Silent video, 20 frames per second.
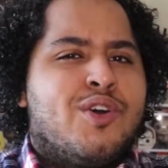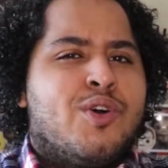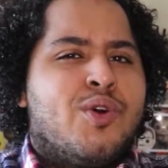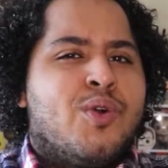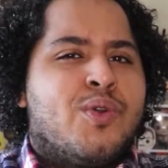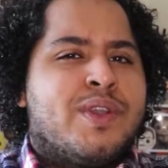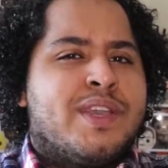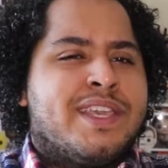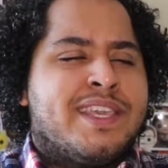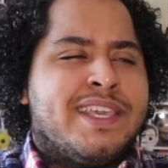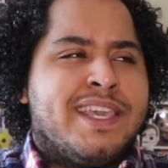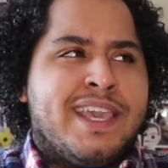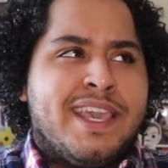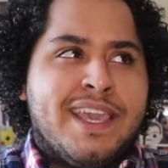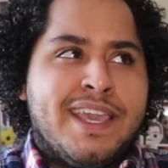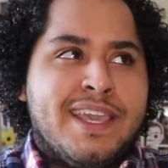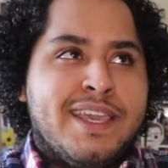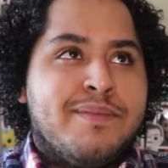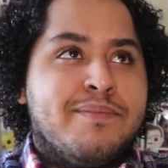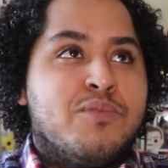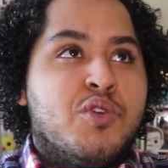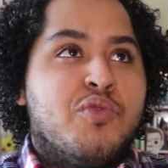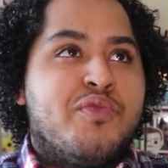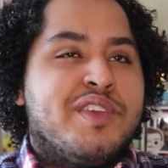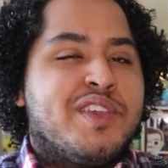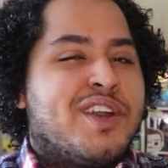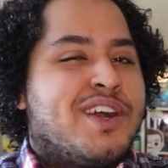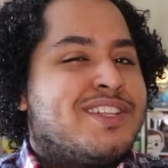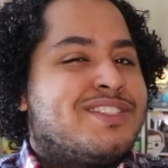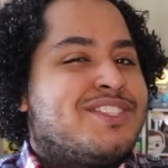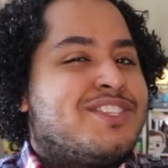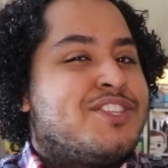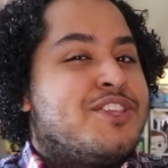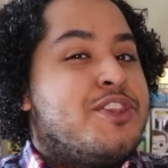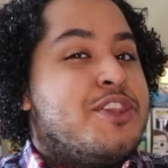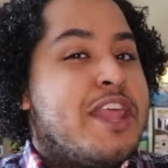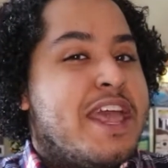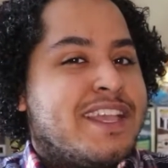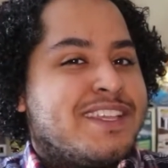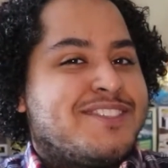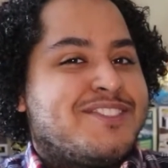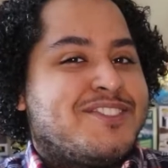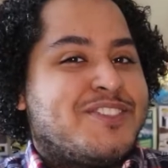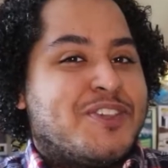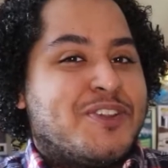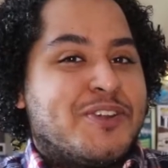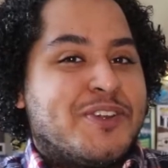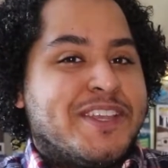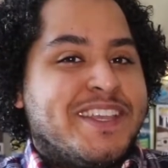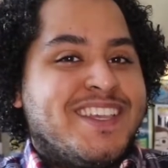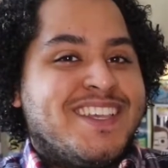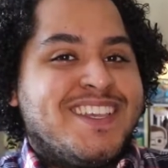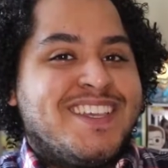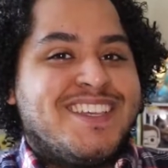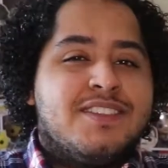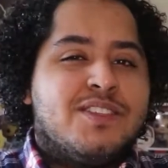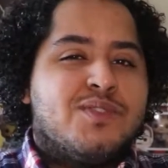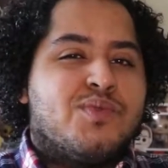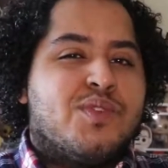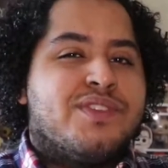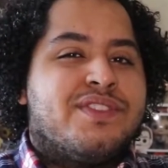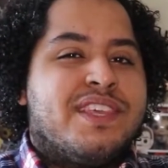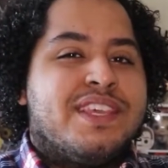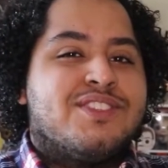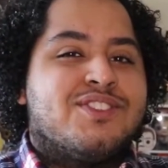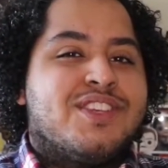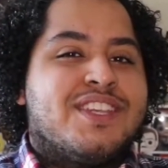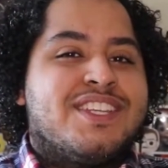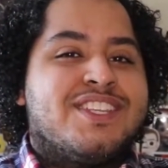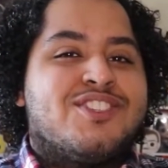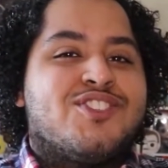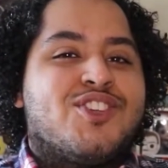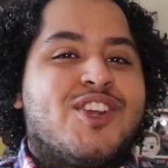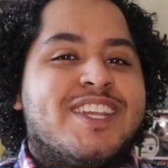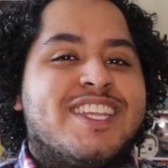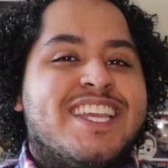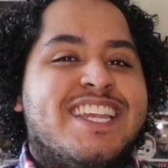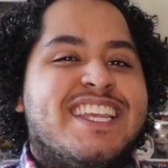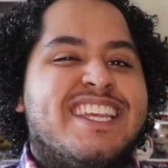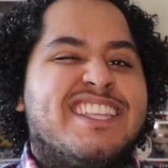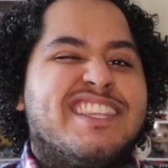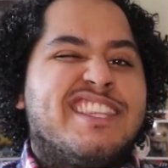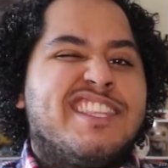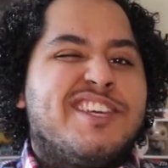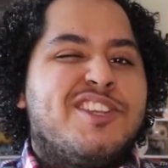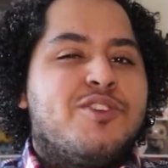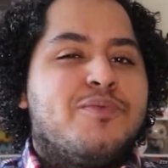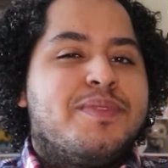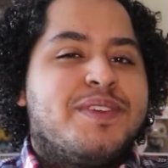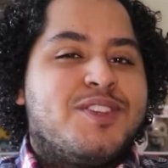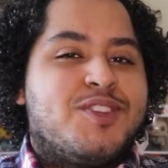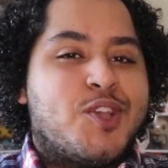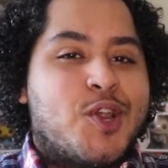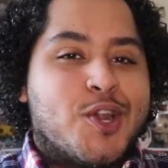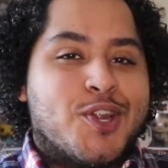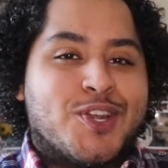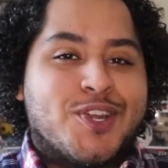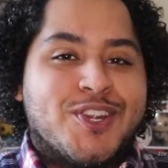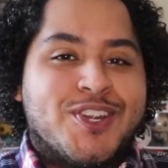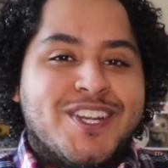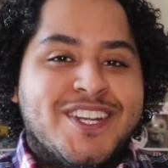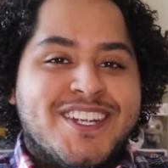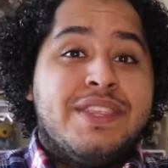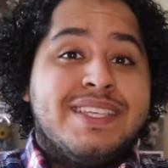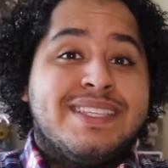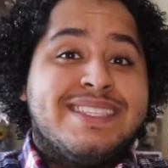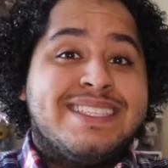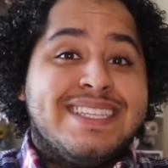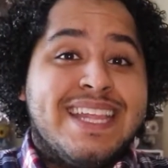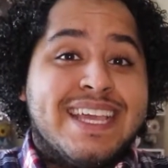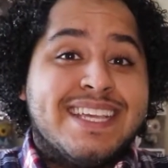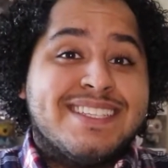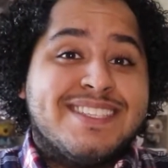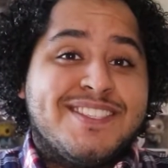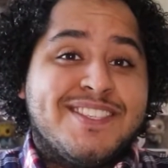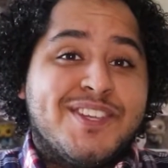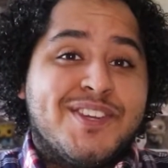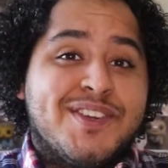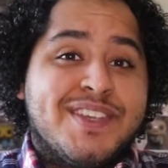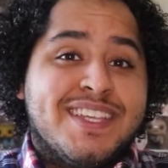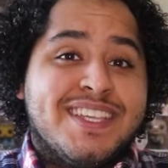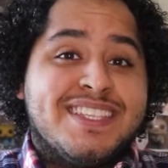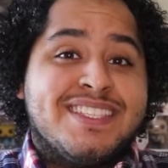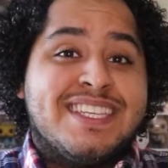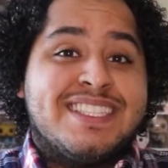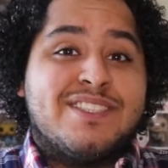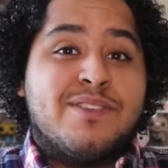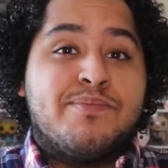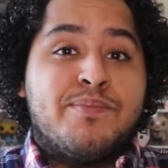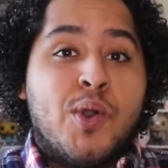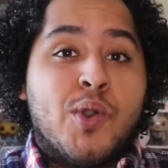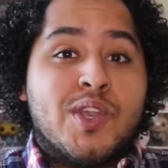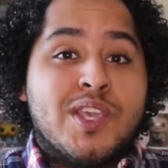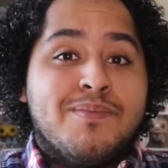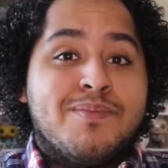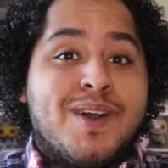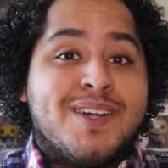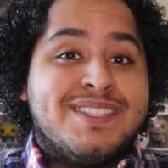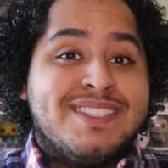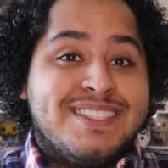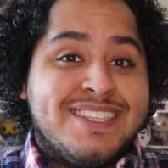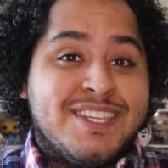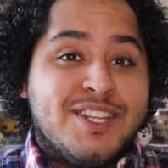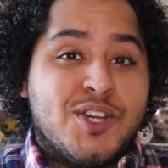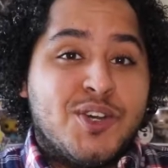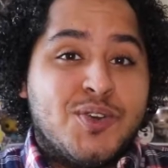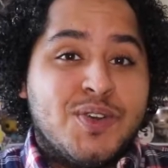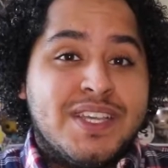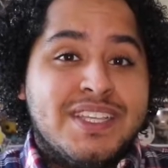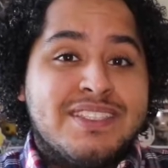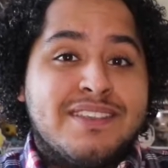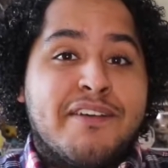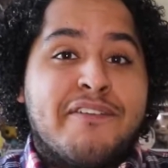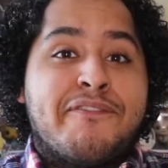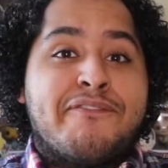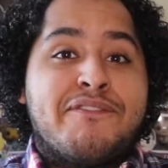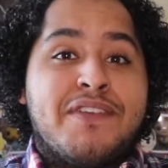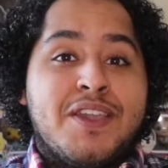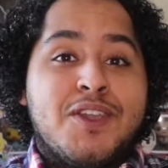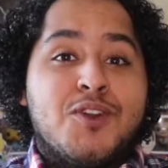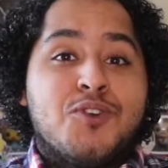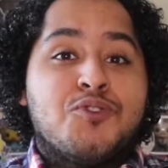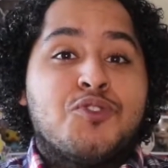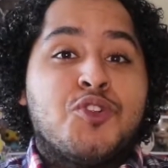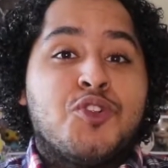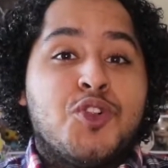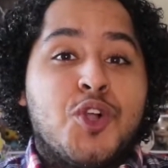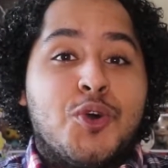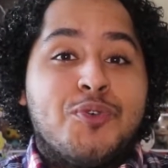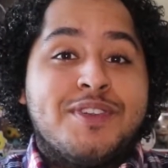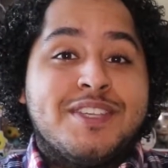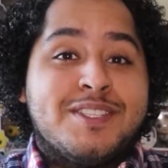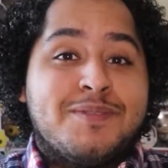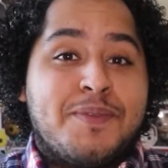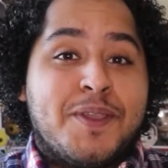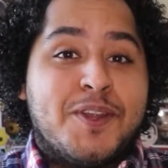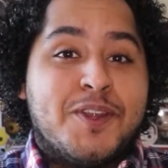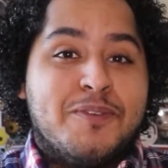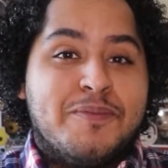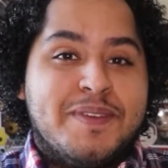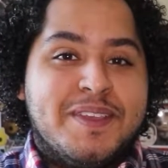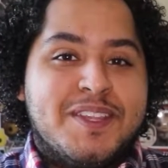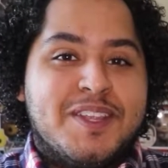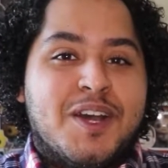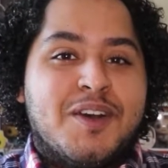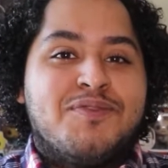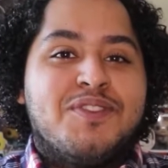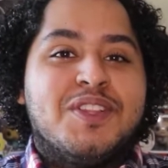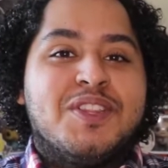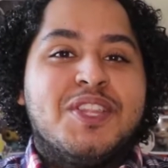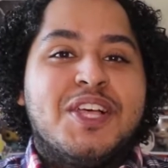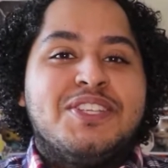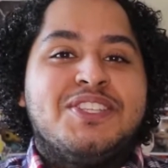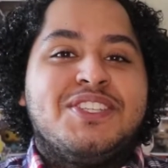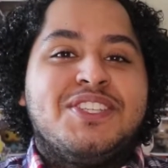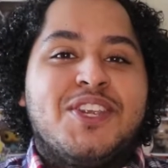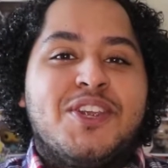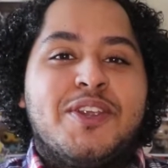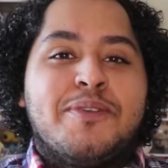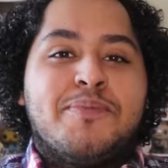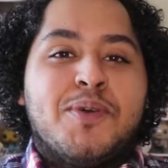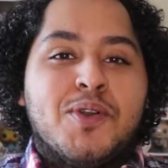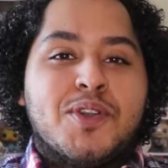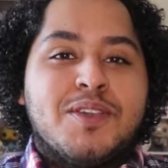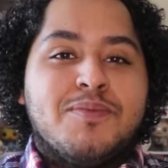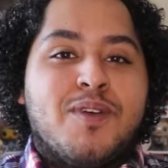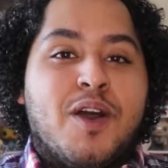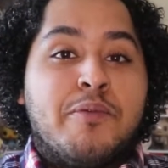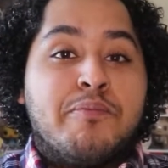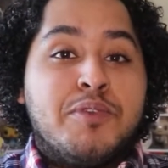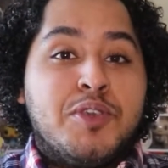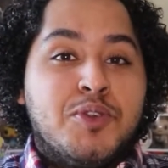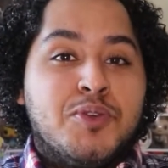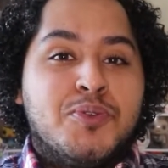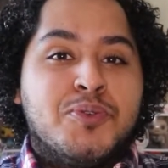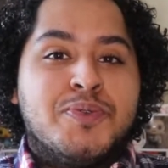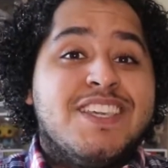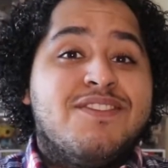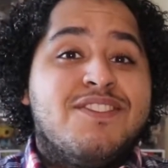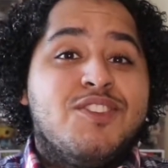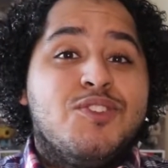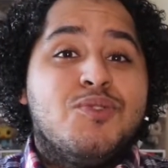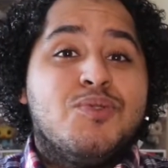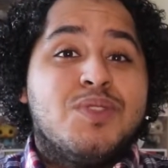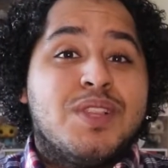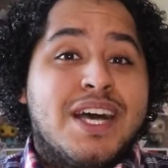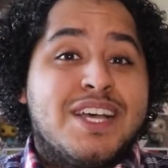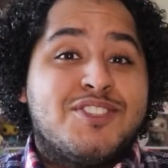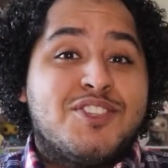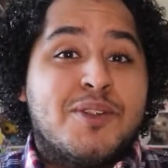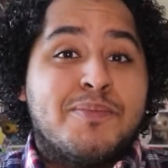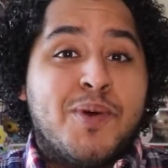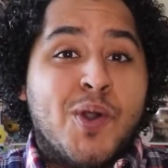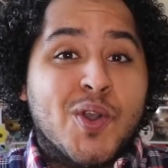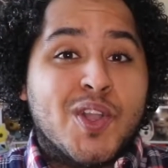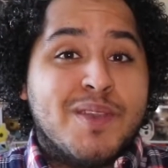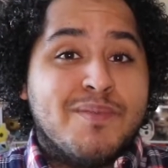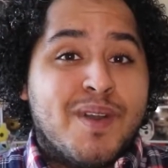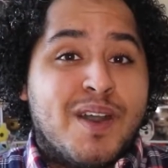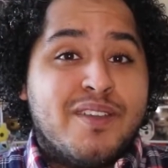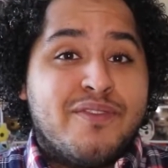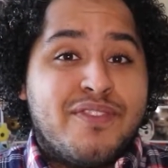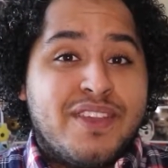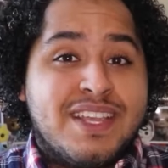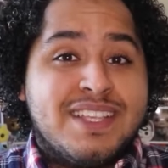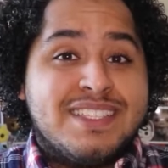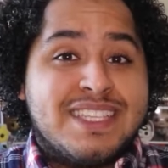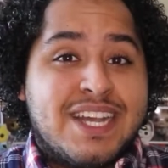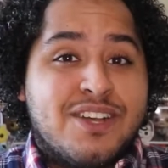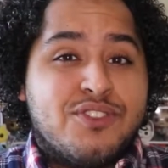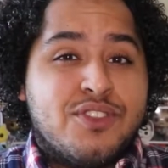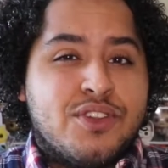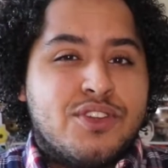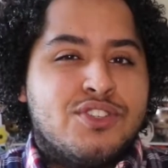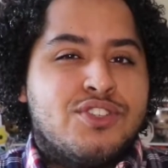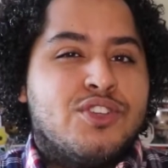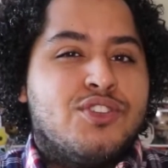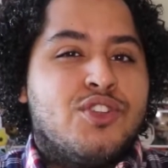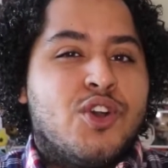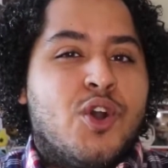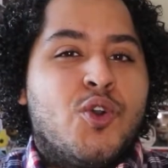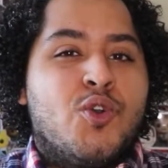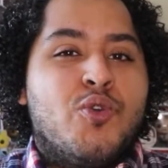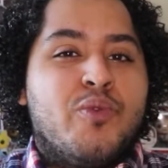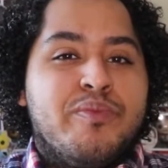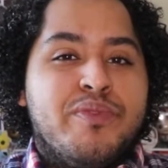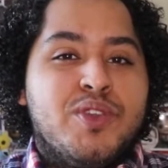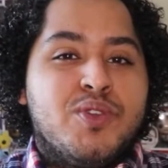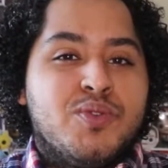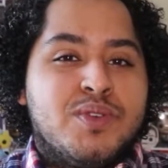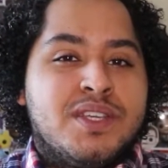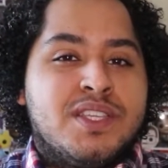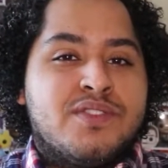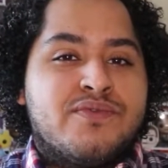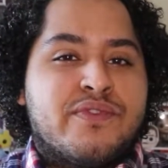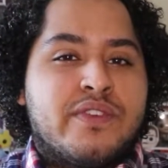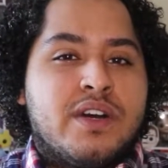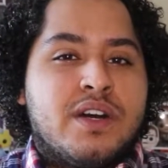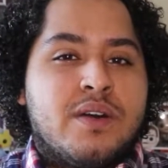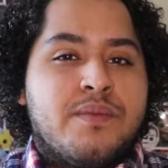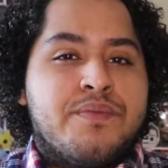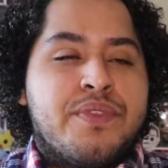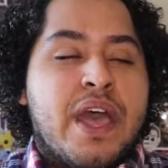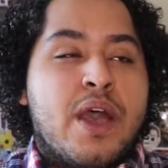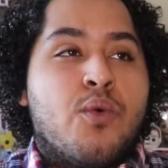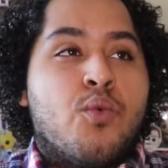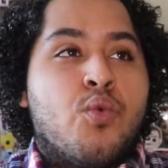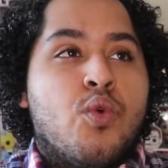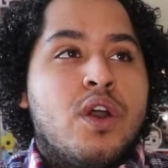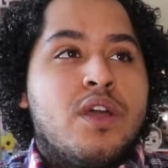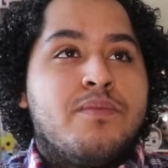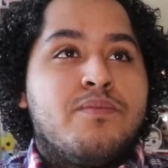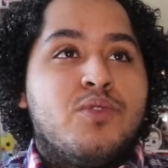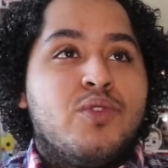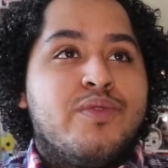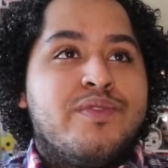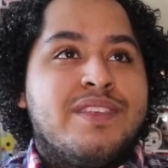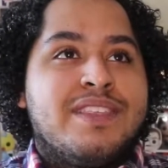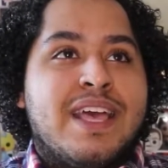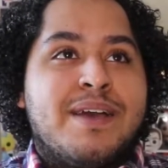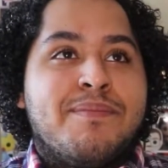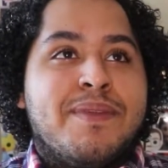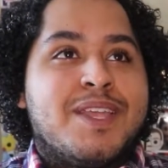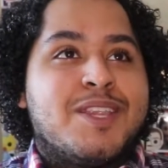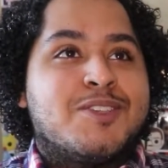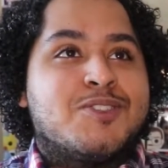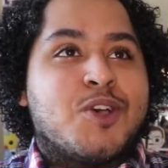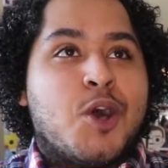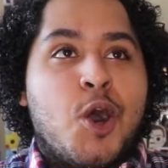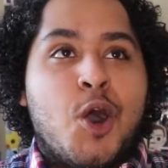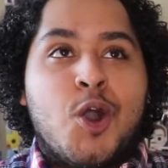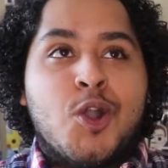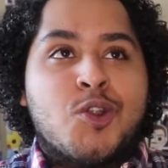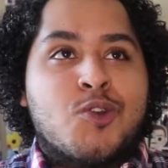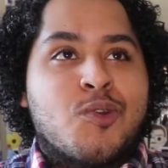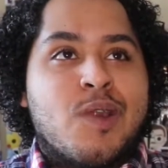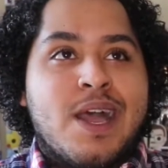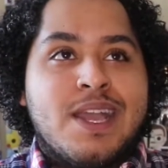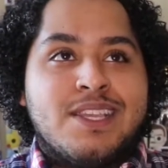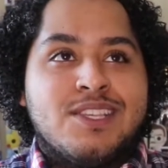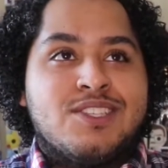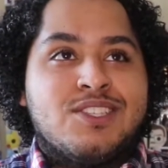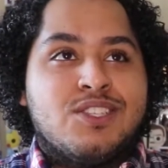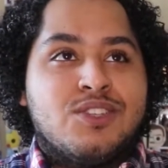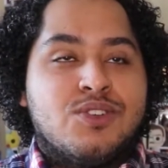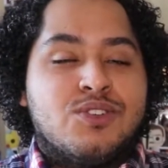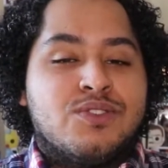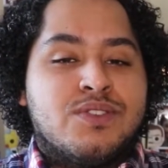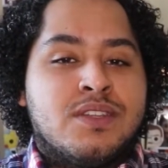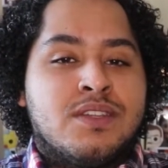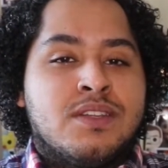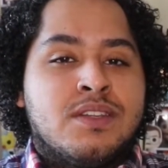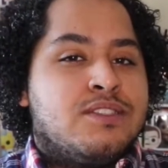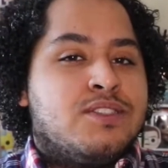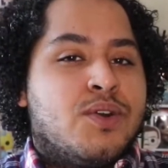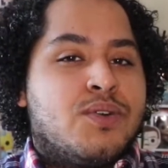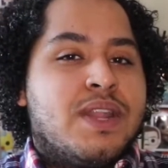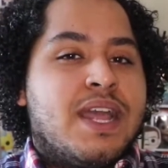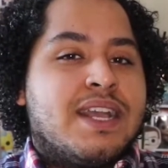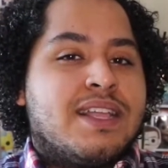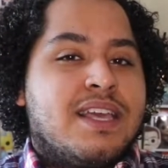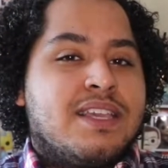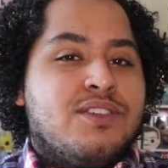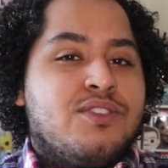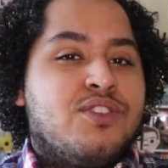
okay, moving on to the next theory. This is where things are gonna start getting a little bit darker. This next theory is that the Pokemon Ditto is a failed clone experiment of the legendary Pokemon Mew. Even you lesser Pokemon fans out there should know who Mew is from that one movie that made us all cry as children. And don't act like